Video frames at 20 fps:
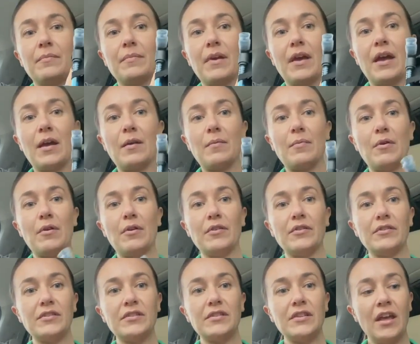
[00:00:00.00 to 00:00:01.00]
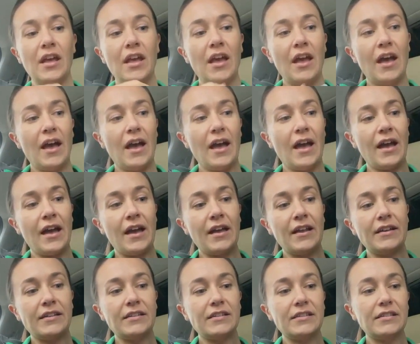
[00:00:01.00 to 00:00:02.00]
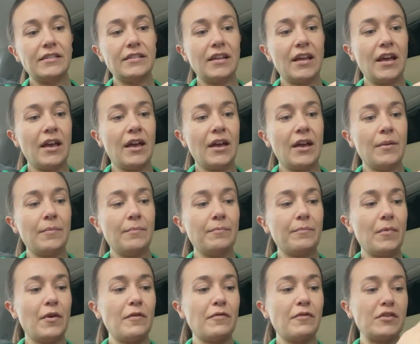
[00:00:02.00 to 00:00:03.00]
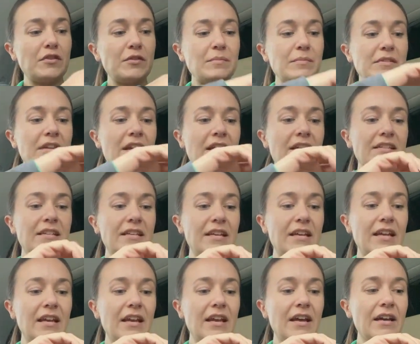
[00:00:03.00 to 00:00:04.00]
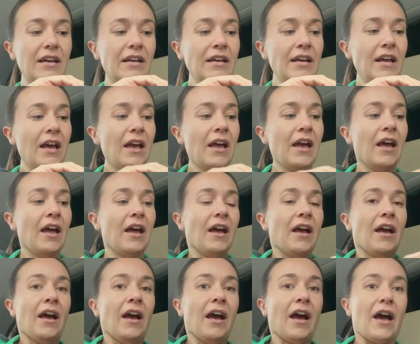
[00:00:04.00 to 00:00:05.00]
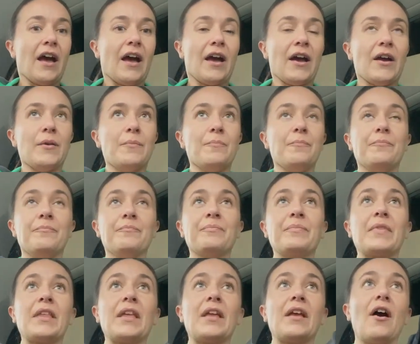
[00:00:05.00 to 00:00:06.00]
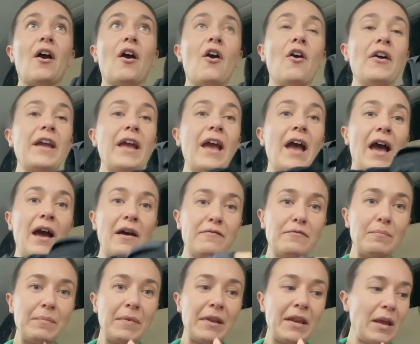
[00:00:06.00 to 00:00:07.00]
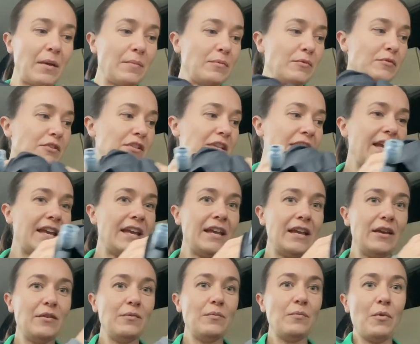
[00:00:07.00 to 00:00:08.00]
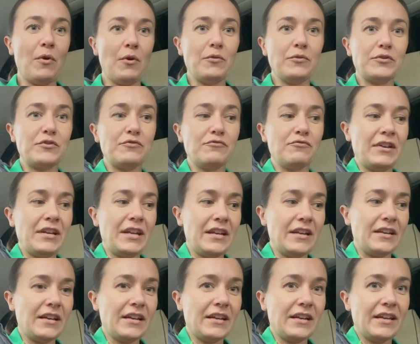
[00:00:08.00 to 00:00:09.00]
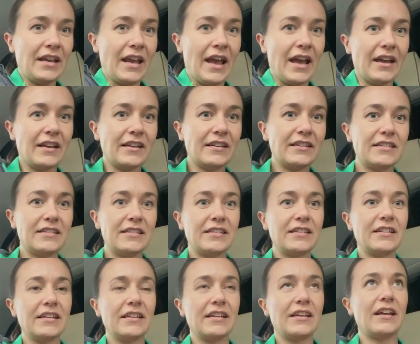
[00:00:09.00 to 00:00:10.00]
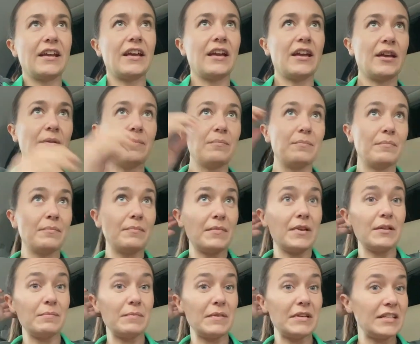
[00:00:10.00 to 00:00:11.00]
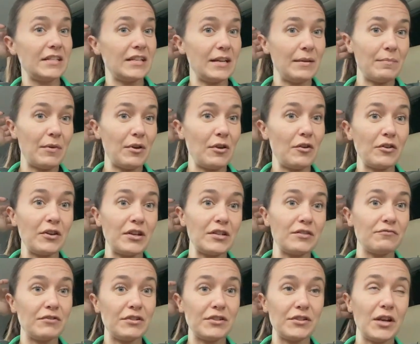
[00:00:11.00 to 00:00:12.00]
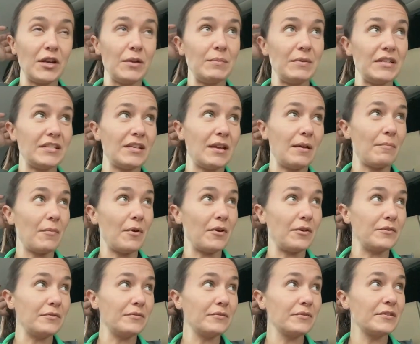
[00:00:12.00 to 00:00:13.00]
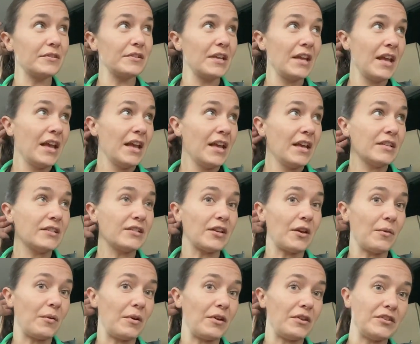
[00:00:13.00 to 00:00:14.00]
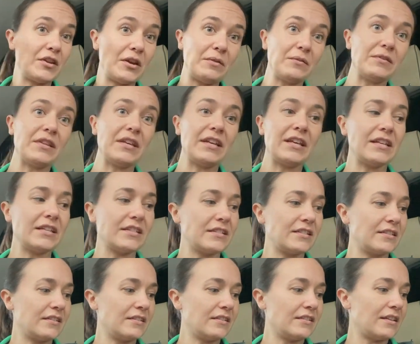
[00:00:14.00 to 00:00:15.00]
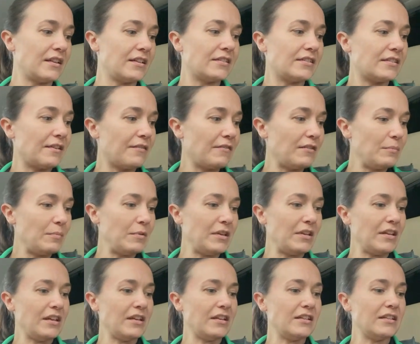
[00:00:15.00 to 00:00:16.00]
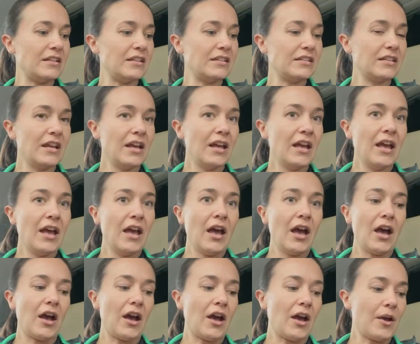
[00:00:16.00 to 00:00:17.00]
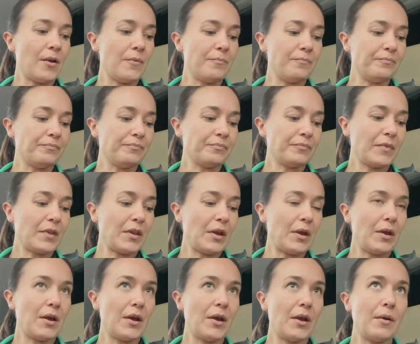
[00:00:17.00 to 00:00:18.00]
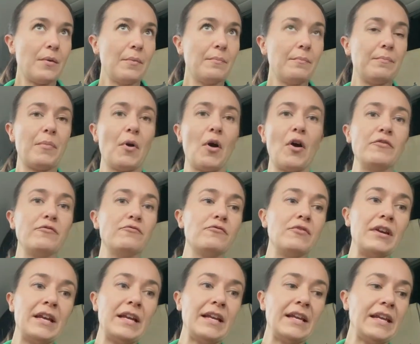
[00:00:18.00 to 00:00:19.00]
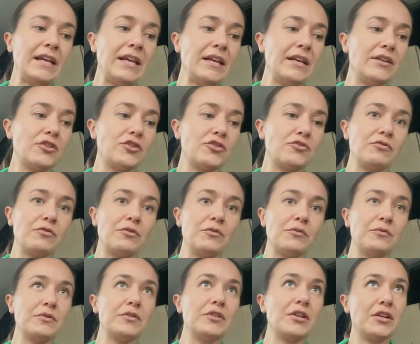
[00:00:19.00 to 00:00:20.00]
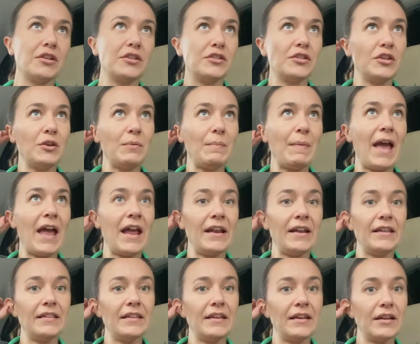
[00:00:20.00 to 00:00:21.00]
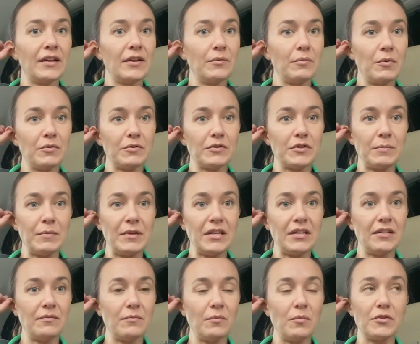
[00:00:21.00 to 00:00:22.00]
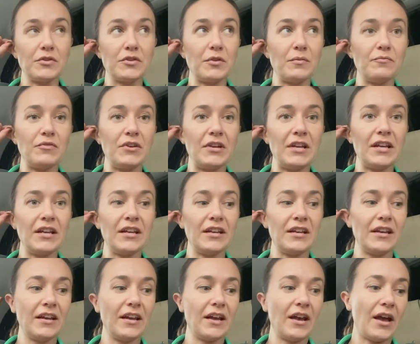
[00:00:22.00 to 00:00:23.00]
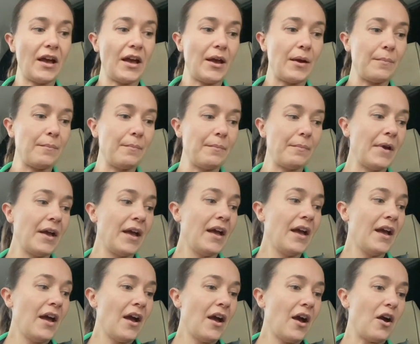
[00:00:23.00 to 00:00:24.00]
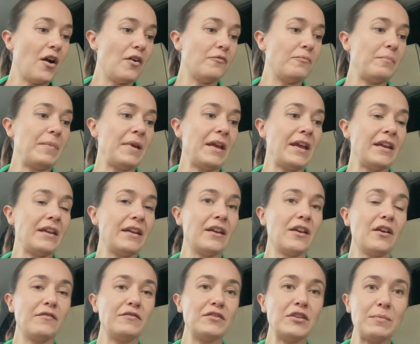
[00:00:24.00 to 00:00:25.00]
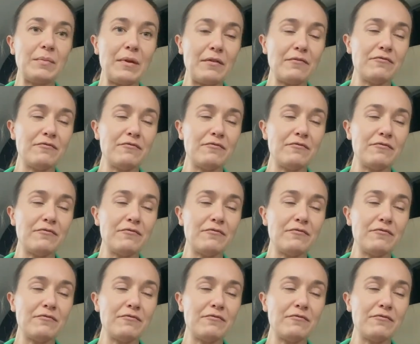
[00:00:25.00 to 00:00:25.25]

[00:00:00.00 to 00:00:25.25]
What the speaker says: AirPods, and I've got some snacks in here. I haven't been able to eat whilst running yet. Admittedly my longest run's only been 10 miles, so I don't think it's necessarily been needed, but I really struggle to consume anything whilst I'm running. I've done a bit of